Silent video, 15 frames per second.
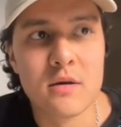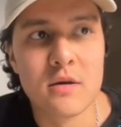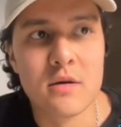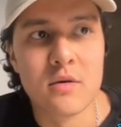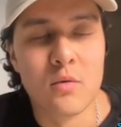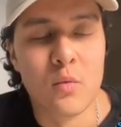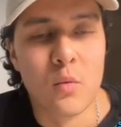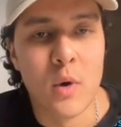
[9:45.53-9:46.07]

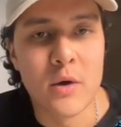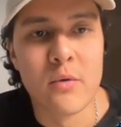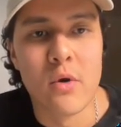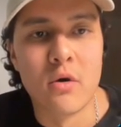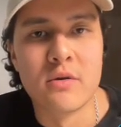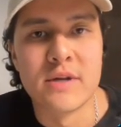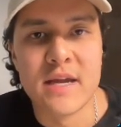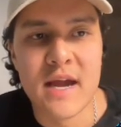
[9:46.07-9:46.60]
what we
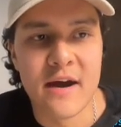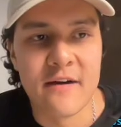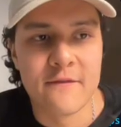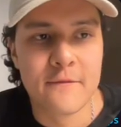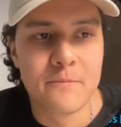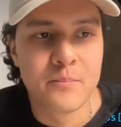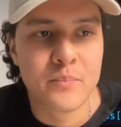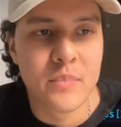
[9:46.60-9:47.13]
already have.
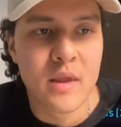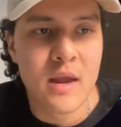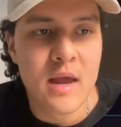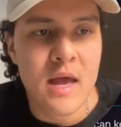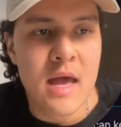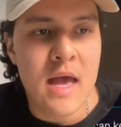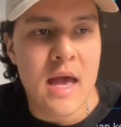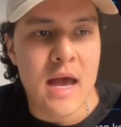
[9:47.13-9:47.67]

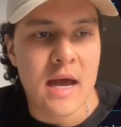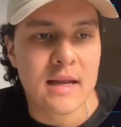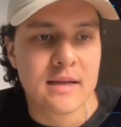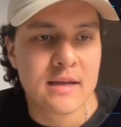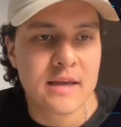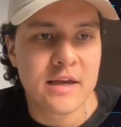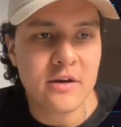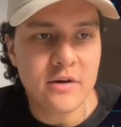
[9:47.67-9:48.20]

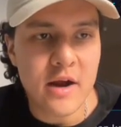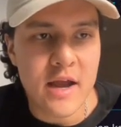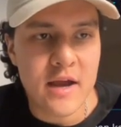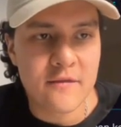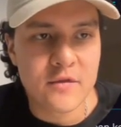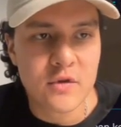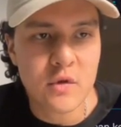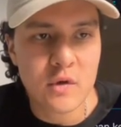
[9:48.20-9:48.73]
And here I
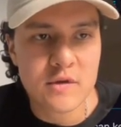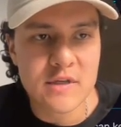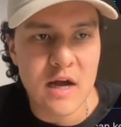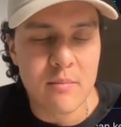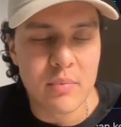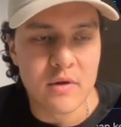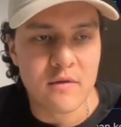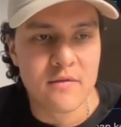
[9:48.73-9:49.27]
have two
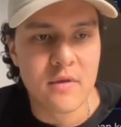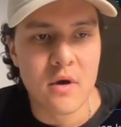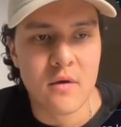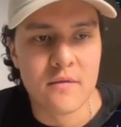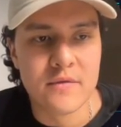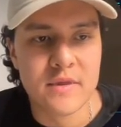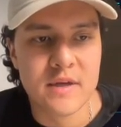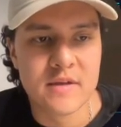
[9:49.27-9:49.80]
examples
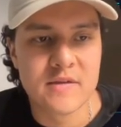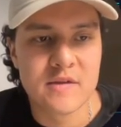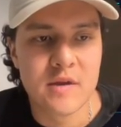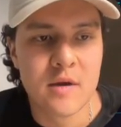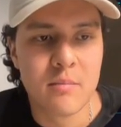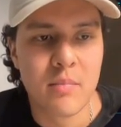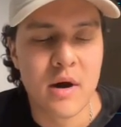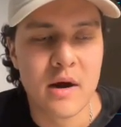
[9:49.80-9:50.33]
of this
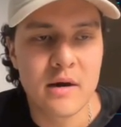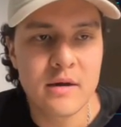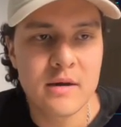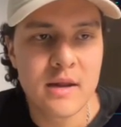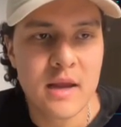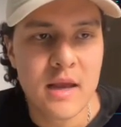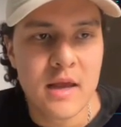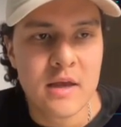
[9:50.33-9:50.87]
part.
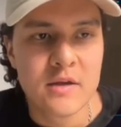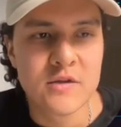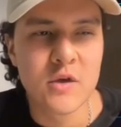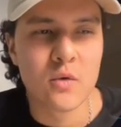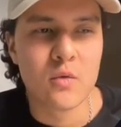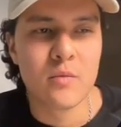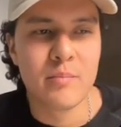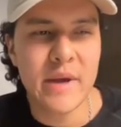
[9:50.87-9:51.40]

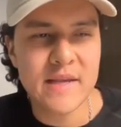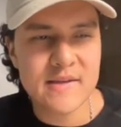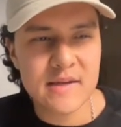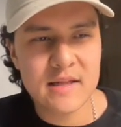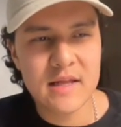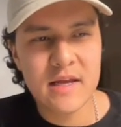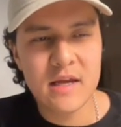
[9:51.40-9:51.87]
So basically,